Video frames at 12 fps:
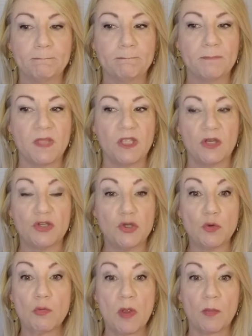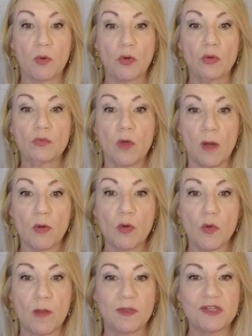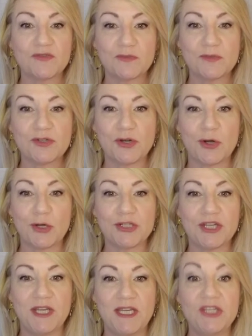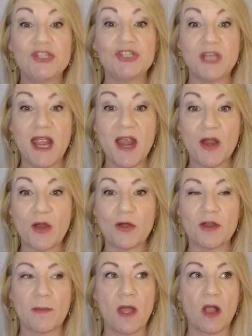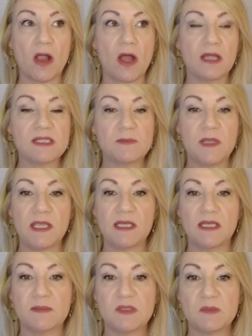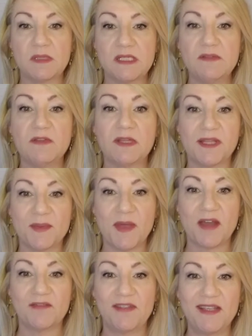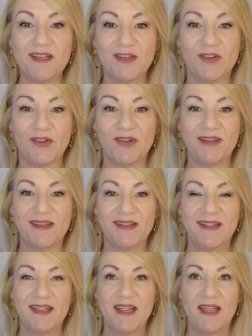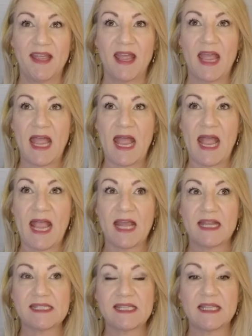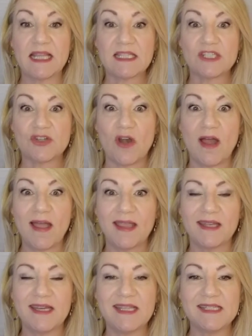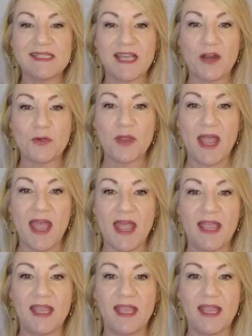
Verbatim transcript: you know, do you remember Robert Rummage from church? He shared about God speaking to him specifically about a vehicle. And I said, let's try it. And he said, okay.